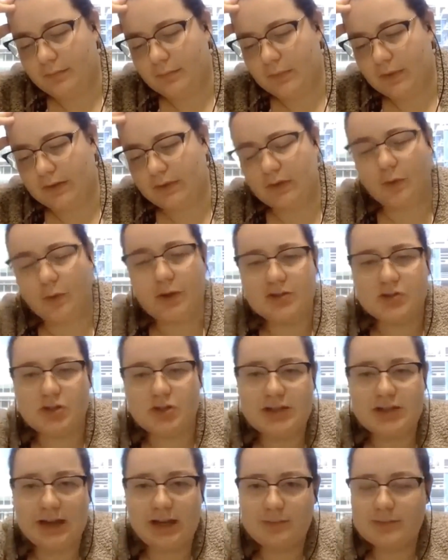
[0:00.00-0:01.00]
like the
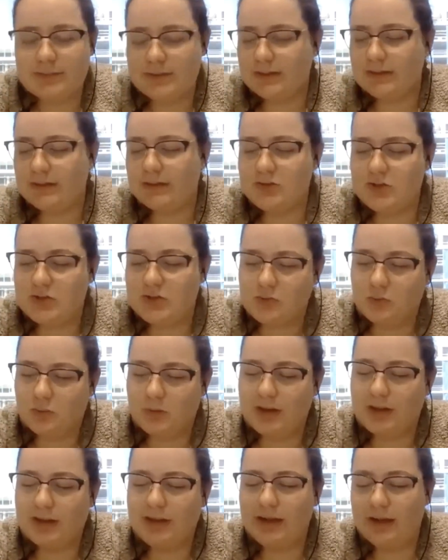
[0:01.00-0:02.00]
question types, and just
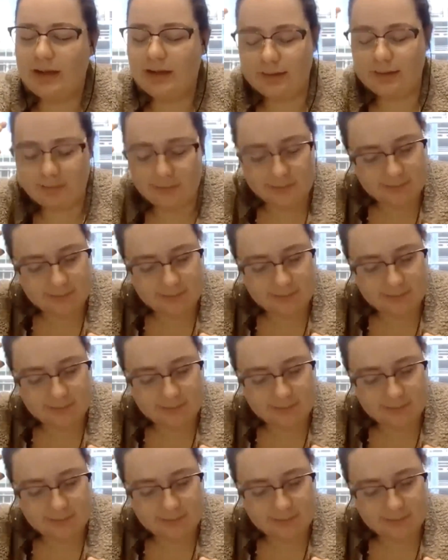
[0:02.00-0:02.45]
really